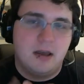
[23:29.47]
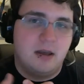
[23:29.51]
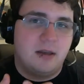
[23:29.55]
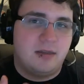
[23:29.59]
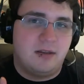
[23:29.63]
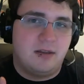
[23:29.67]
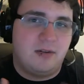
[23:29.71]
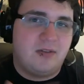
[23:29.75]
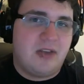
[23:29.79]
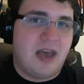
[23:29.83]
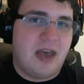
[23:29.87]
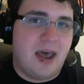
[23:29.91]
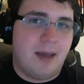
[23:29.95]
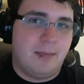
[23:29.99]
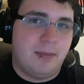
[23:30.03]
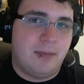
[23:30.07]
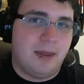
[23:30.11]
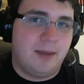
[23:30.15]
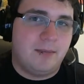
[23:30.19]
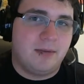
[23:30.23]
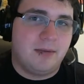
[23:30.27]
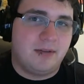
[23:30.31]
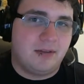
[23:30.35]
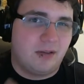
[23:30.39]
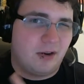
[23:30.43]
their top
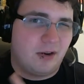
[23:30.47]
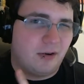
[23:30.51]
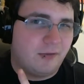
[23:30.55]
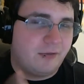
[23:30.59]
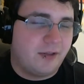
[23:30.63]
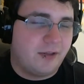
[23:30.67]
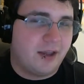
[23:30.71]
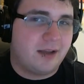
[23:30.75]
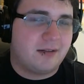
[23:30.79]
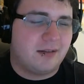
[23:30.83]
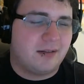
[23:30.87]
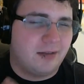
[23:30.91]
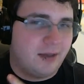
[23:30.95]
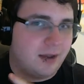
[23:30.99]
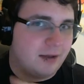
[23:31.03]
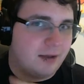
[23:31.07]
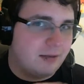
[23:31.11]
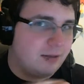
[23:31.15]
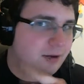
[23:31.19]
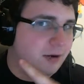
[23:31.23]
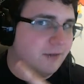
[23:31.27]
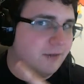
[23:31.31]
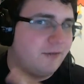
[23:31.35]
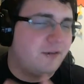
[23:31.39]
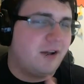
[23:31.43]
lane was a little
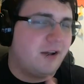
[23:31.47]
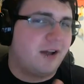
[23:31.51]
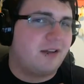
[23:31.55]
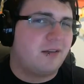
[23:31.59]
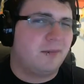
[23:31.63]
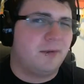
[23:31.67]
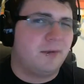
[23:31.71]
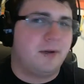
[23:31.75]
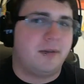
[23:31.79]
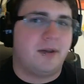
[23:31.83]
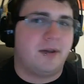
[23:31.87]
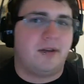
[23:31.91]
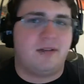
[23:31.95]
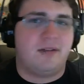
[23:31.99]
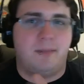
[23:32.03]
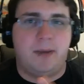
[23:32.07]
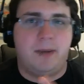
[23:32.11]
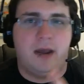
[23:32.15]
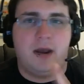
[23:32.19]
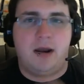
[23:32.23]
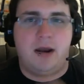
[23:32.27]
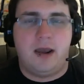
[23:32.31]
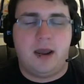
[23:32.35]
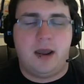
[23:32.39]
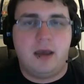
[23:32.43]
flexible, and that was
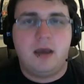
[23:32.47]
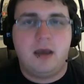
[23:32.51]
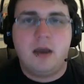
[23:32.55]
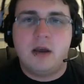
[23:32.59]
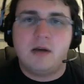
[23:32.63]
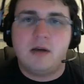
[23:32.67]
about it.